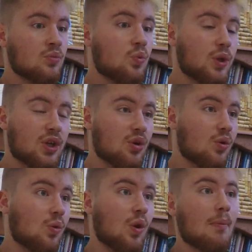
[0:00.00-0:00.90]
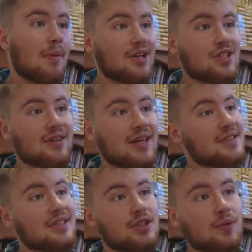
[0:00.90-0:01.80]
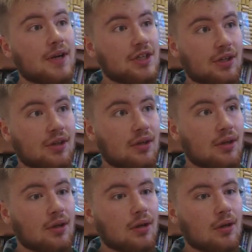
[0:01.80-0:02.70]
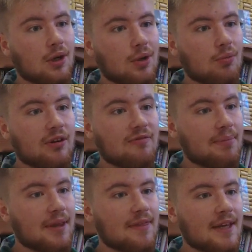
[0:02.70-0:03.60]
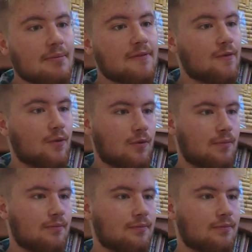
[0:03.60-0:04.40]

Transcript: We can all imagine that situation. We've been there before.